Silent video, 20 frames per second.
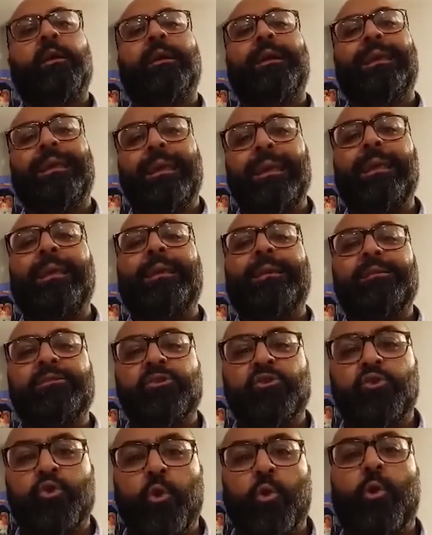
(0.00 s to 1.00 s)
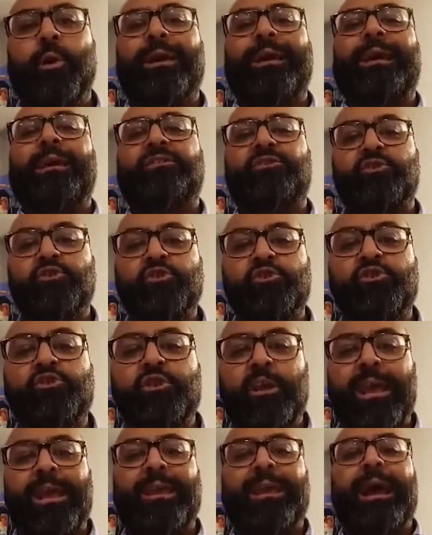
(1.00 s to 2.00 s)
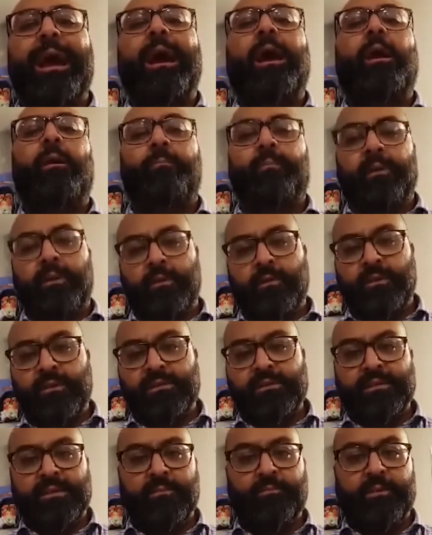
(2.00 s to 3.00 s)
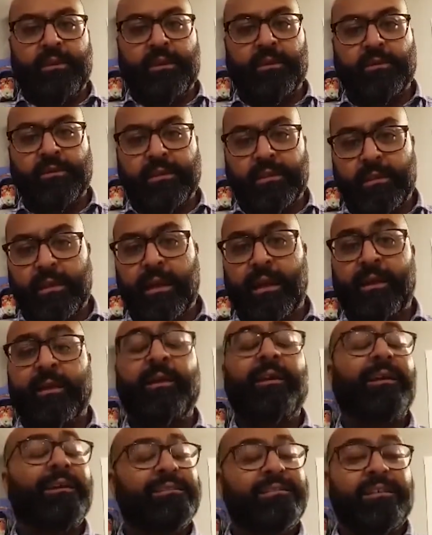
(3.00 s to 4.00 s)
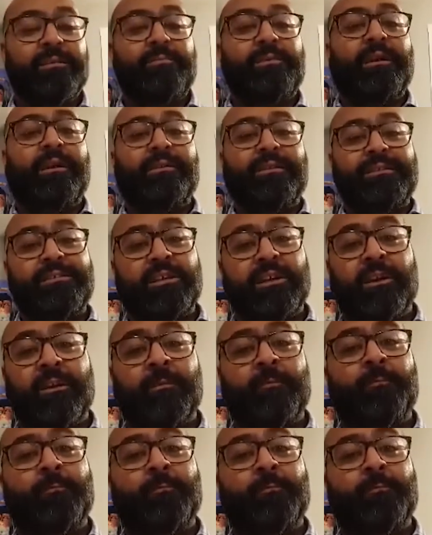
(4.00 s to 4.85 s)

He is going to shake up the CPL this year.